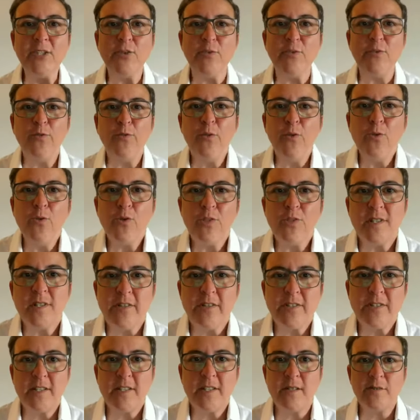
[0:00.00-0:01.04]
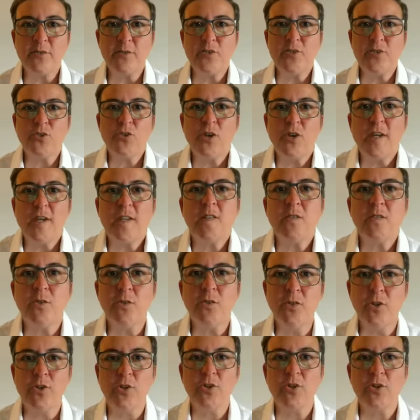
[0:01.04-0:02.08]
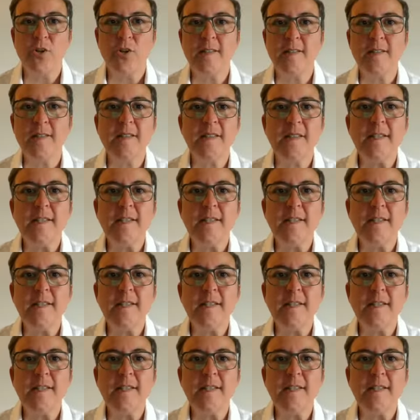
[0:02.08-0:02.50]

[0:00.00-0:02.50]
to force ourselves to trust or not trust.